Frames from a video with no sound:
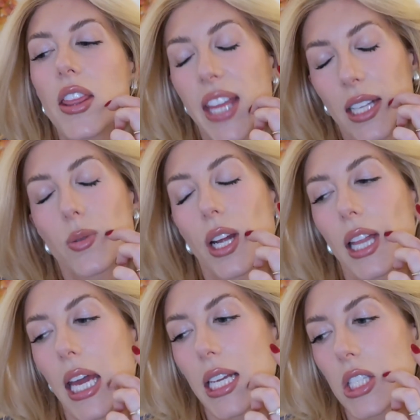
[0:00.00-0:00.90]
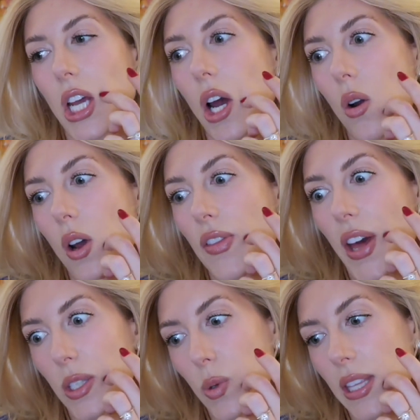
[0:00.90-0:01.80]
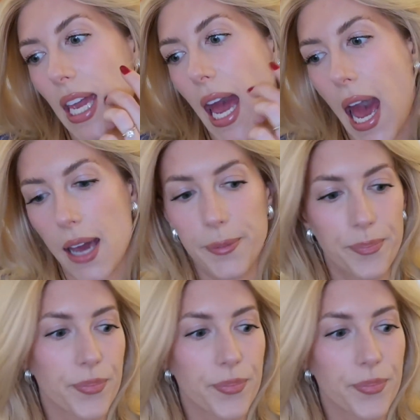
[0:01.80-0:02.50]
That's what I like. So that's what they had.